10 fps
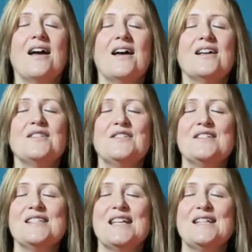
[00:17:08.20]
You can
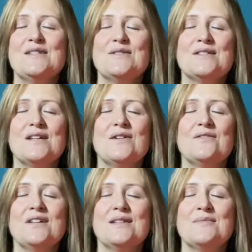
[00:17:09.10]
say to yourself,
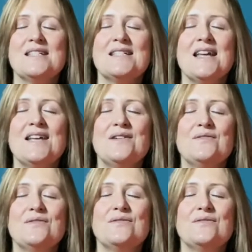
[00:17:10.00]
I am safe,